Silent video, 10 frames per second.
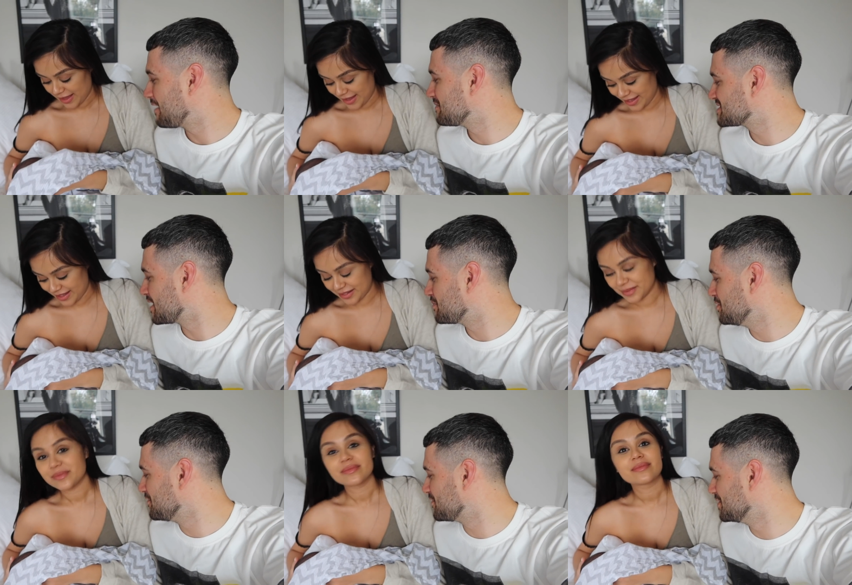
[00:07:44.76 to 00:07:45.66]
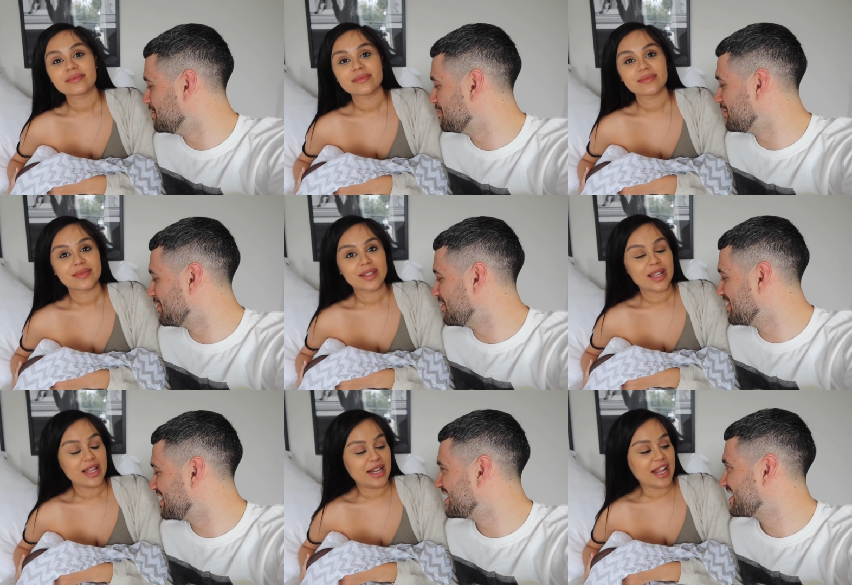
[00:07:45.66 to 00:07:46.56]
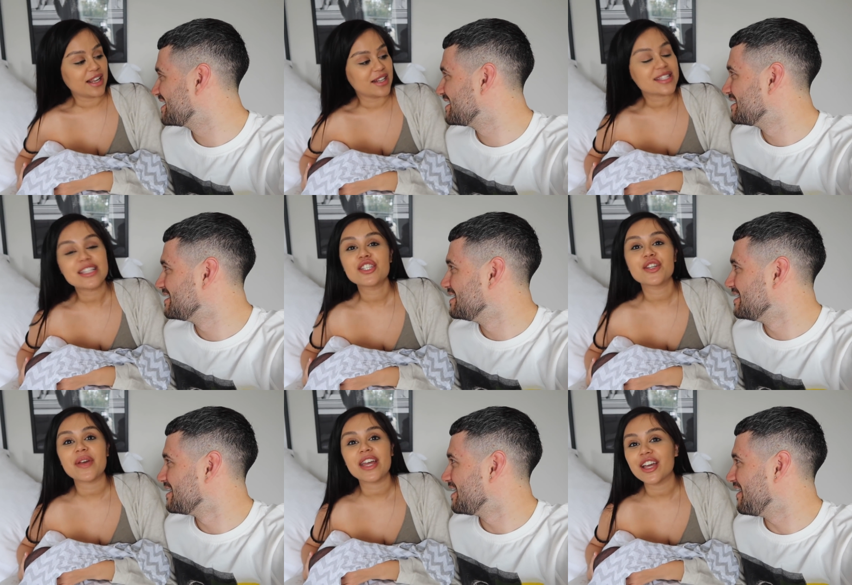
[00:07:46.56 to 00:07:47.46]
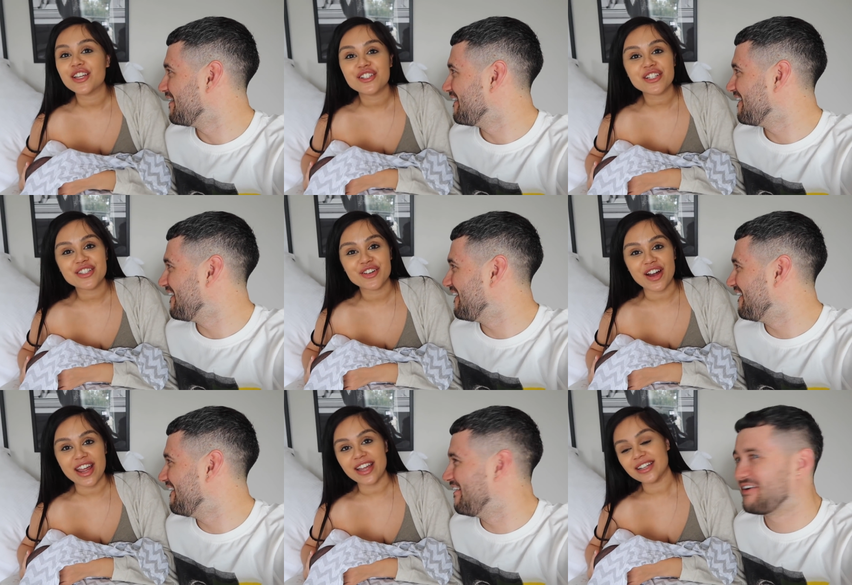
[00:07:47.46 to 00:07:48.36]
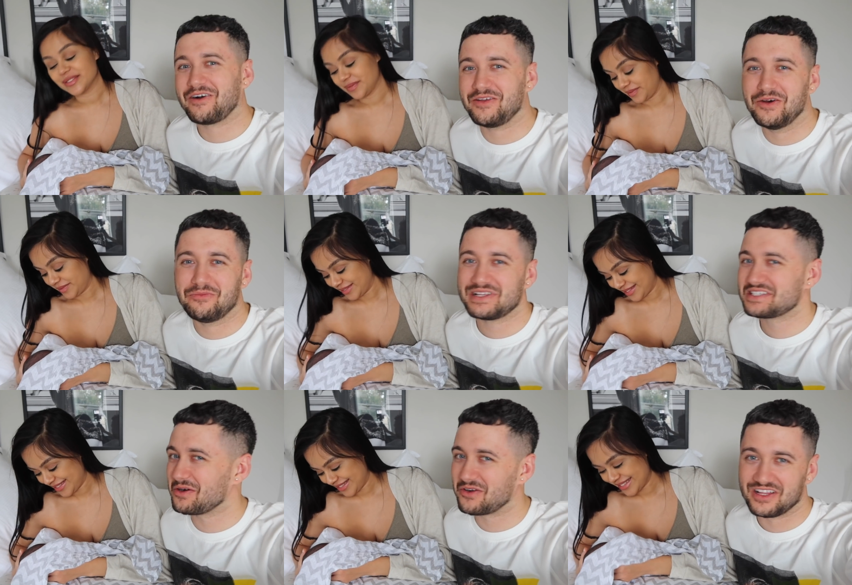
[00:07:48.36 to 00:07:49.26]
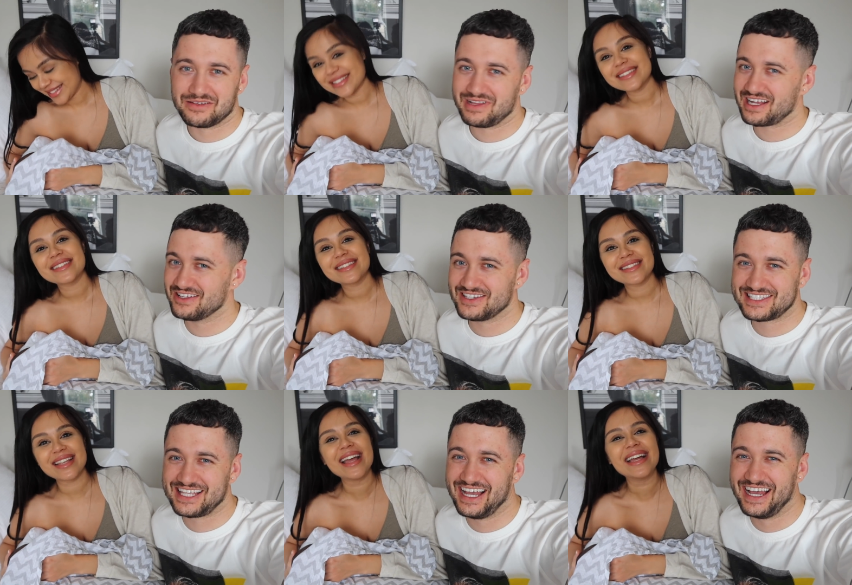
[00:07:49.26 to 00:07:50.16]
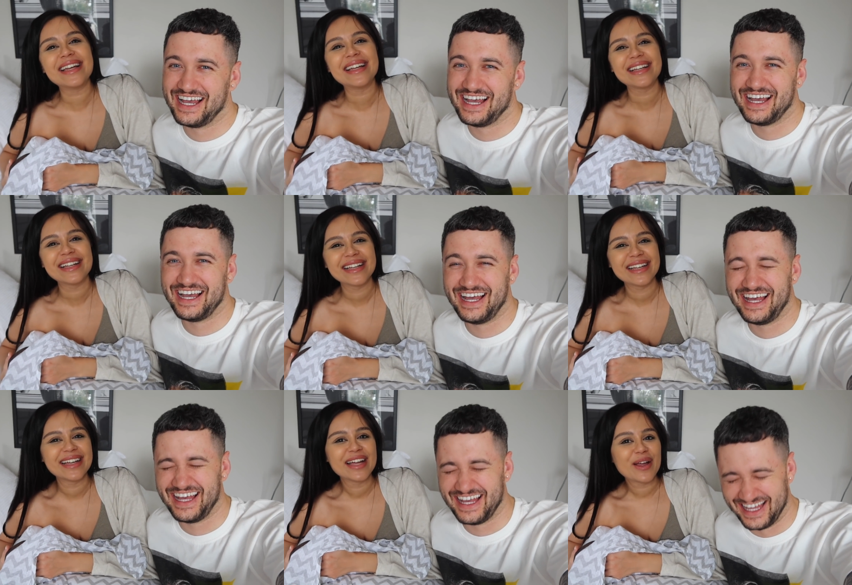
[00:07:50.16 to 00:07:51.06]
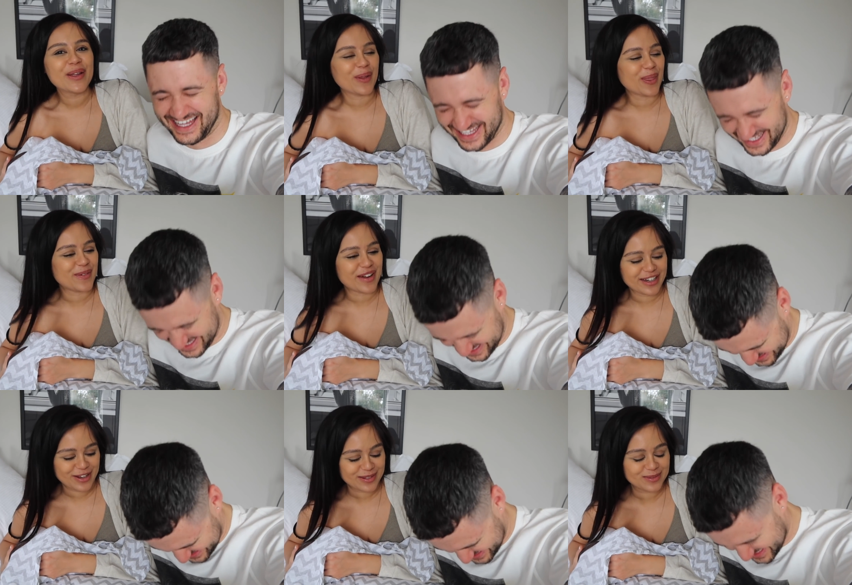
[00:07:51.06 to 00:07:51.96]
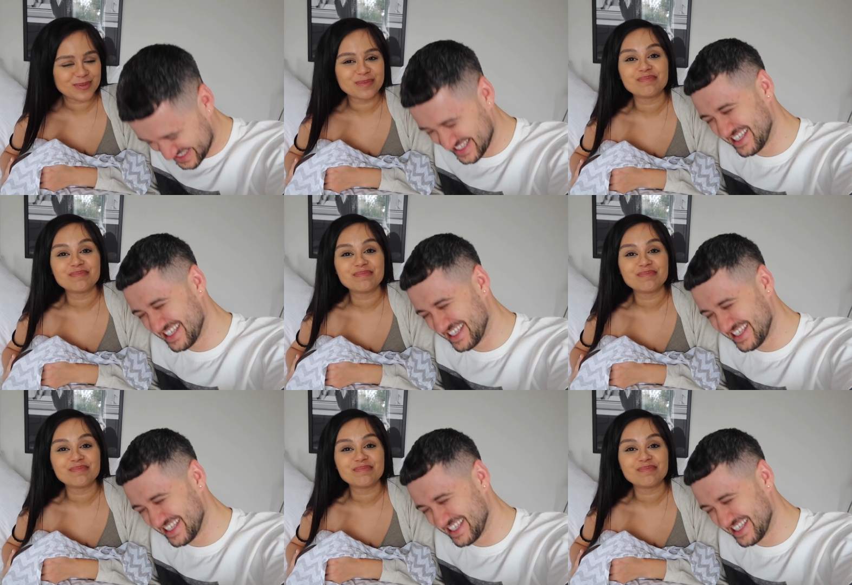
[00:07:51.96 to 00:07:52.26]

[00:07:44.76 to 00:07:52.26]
Speaker 1: How is our beautiful little boy?
Speaker 2: Legolas is doing just great.
Speaker 1: Oh god, no, please don't call him Legolas.
Speaker 2: You're the one who